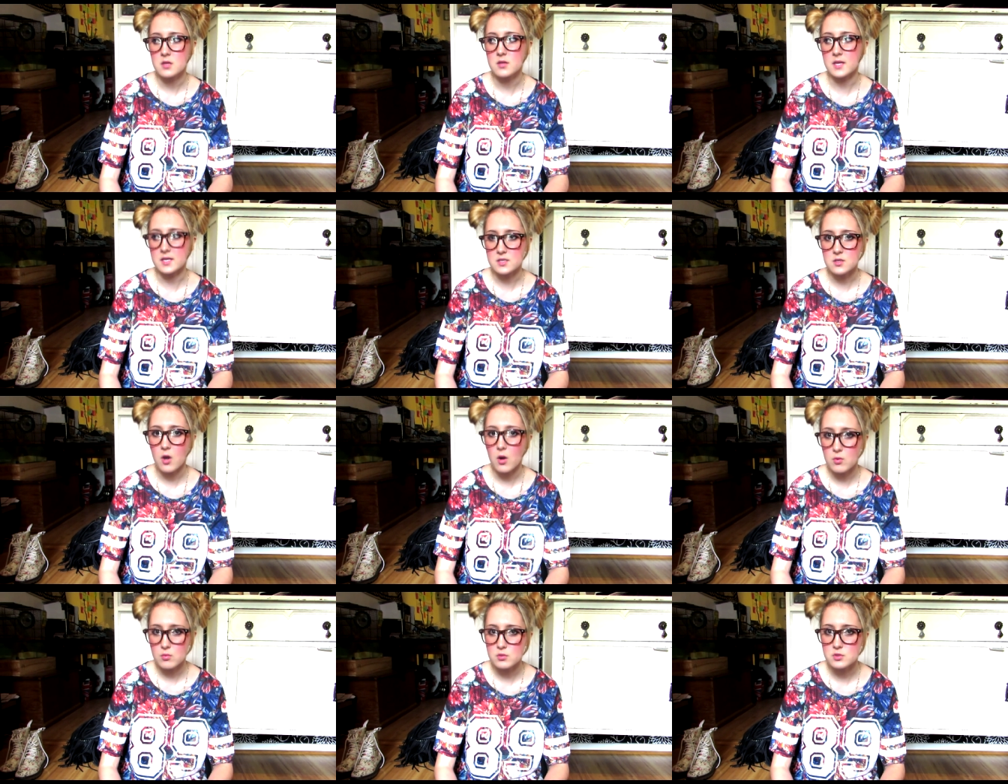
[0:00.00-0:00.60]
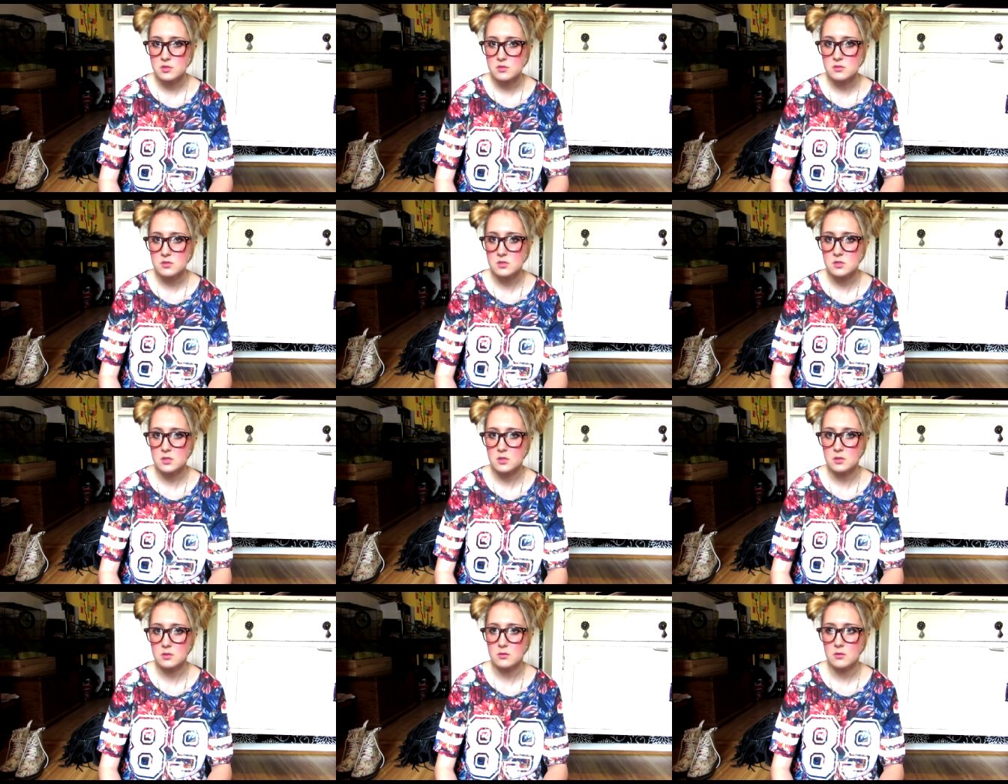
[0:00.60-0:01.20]
they told you to
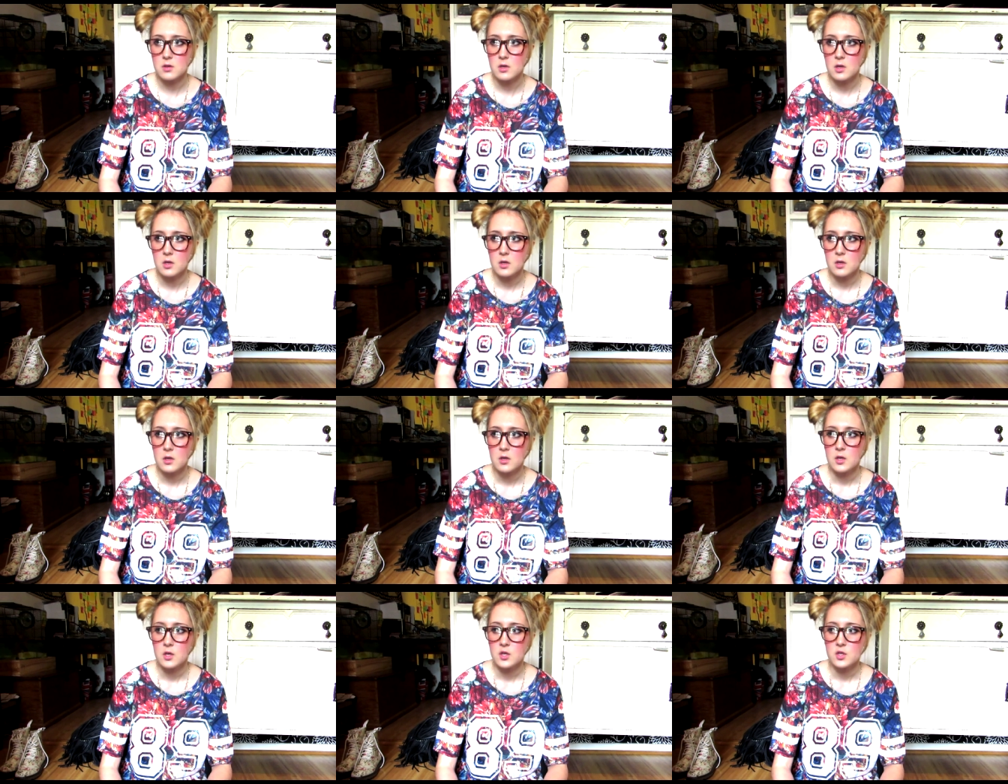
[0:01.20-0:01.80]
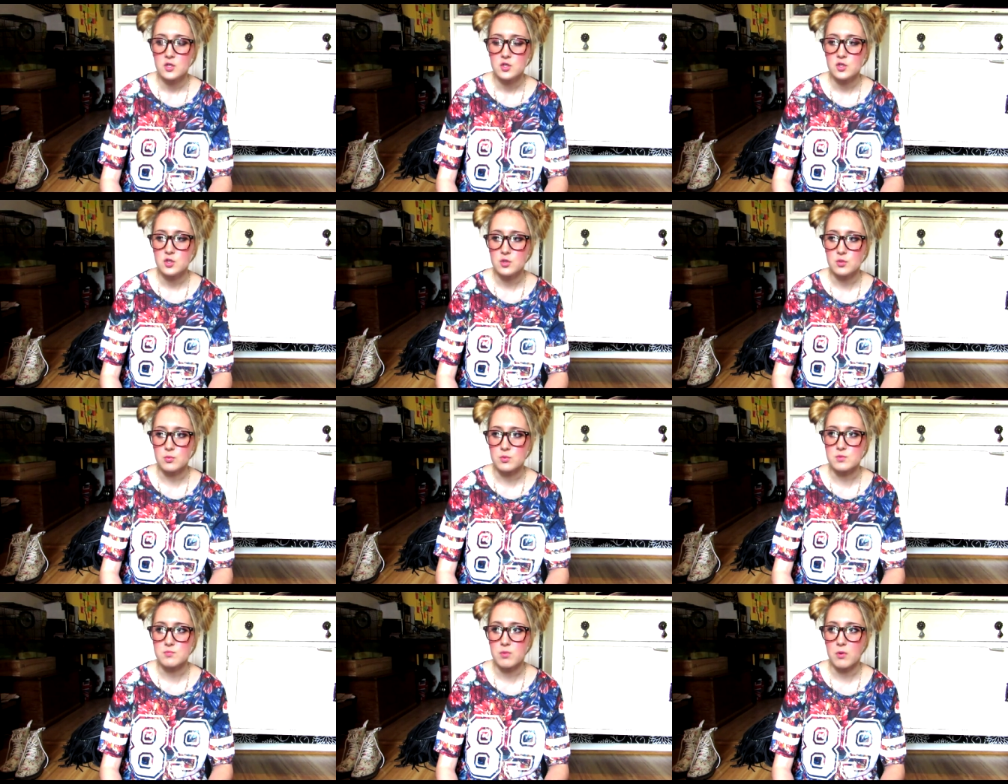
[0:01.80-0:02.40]
do,
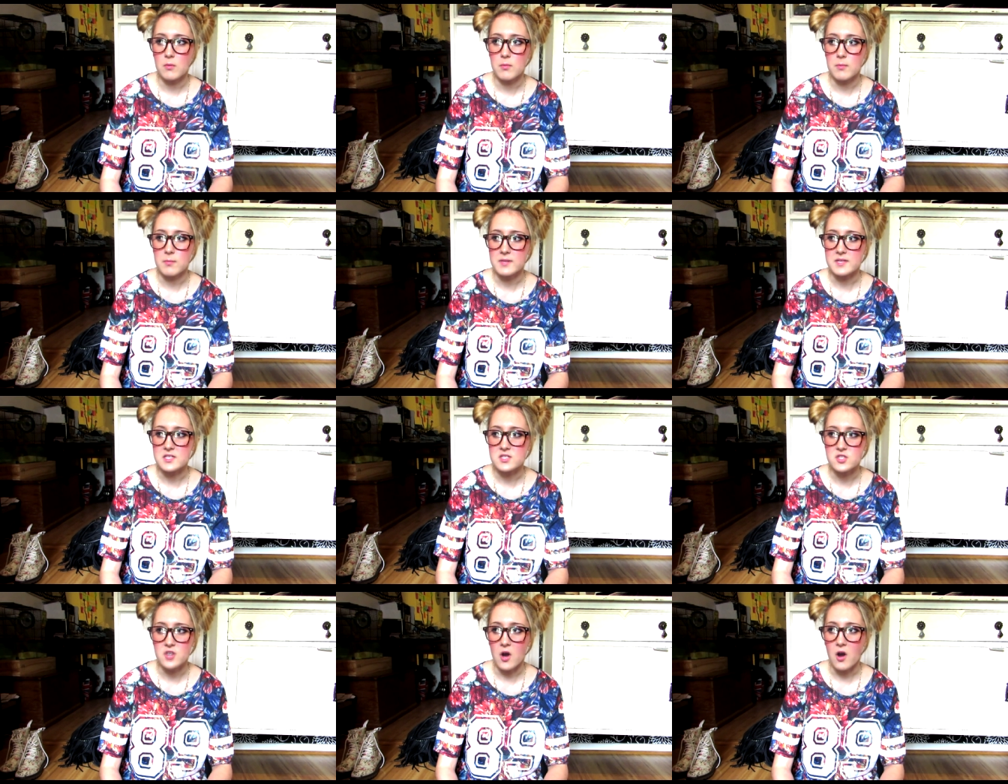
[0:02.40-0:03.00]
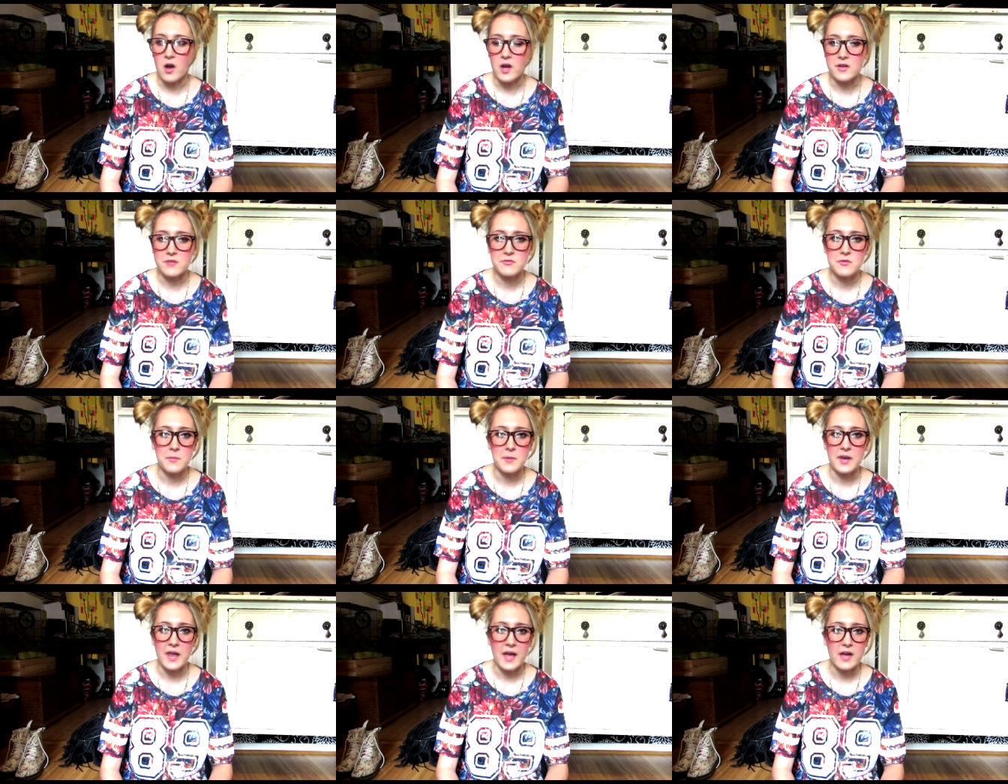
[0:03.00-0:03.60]
you would probably die
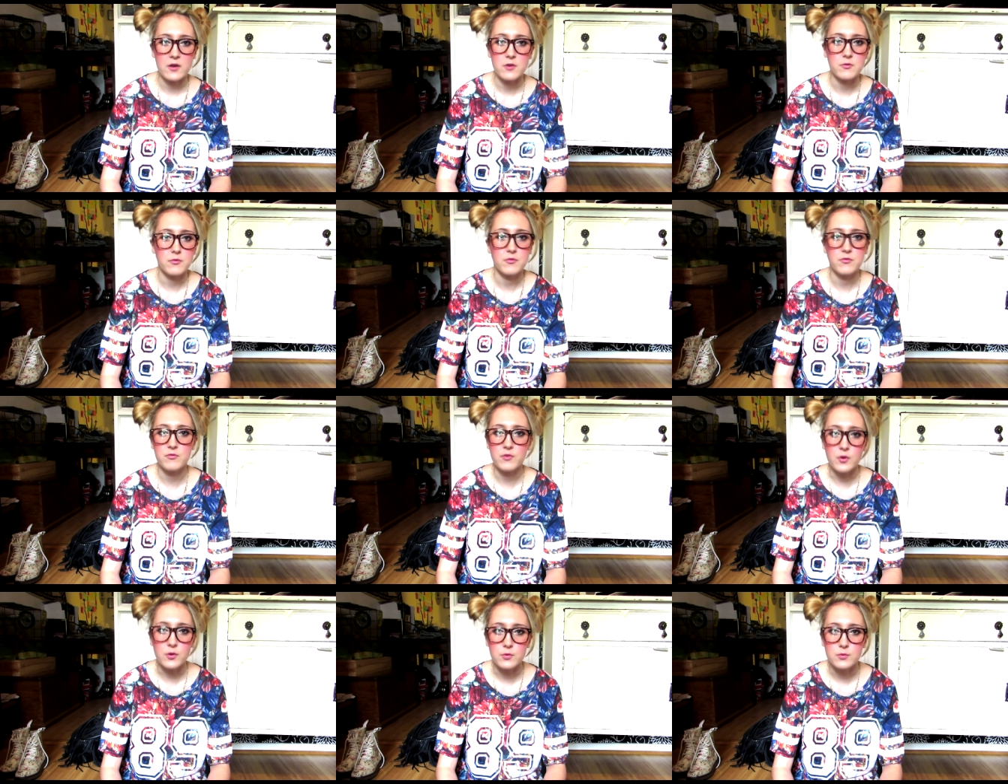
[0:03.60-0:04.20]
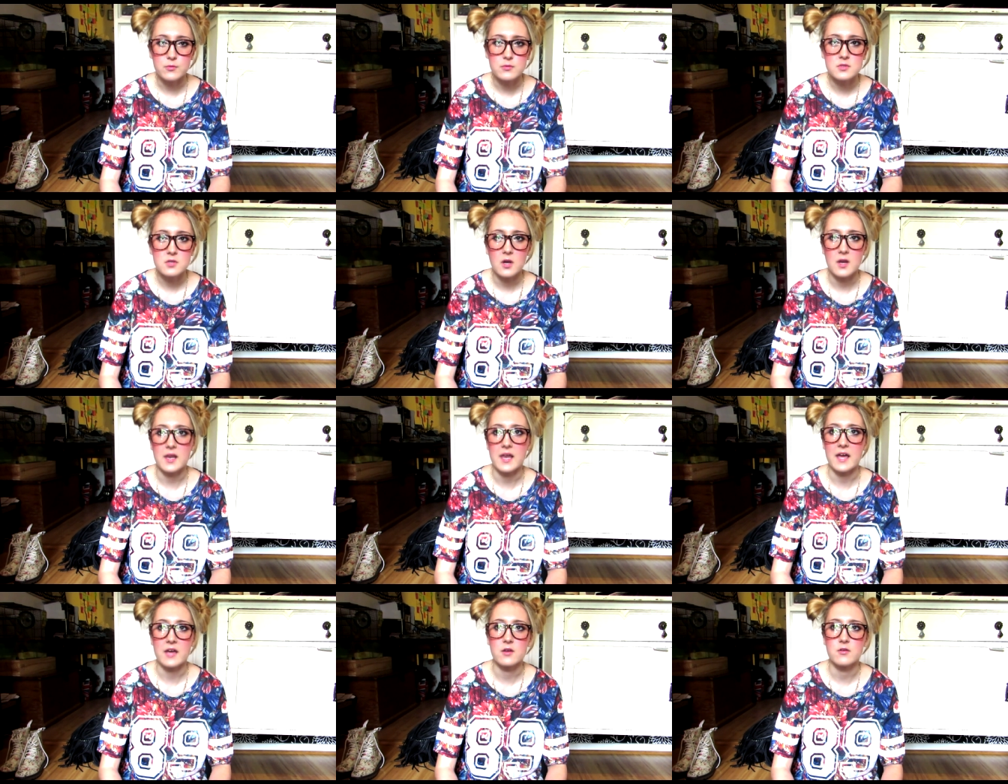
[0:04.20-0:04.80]
from a lack of food,
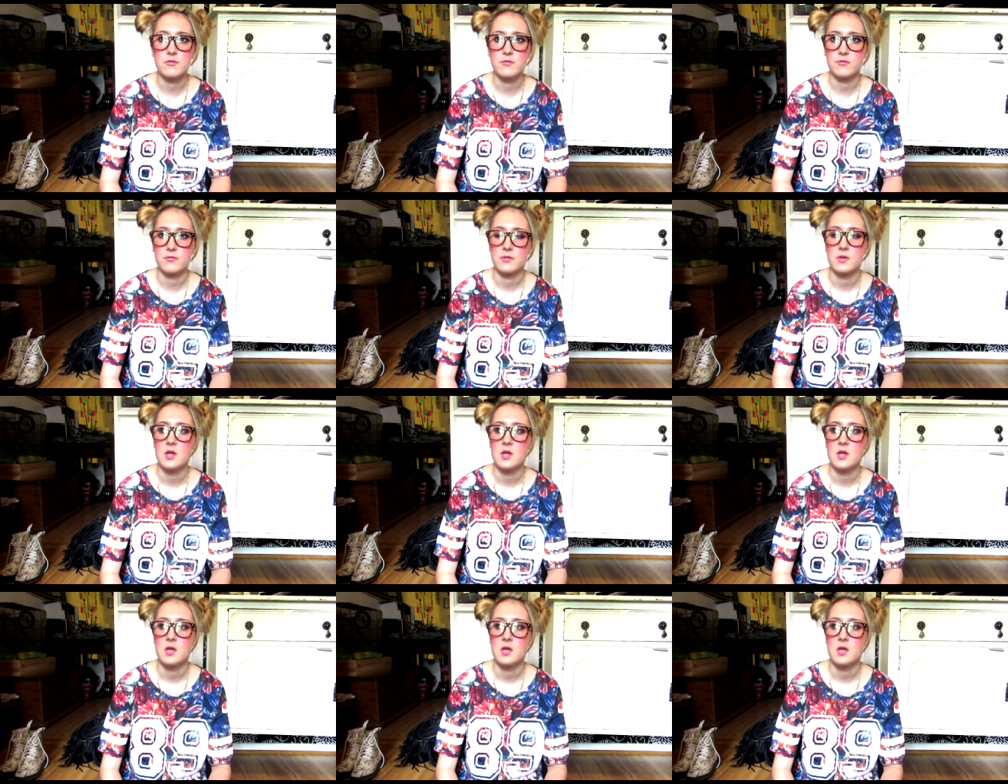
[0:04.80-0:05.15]
a lack of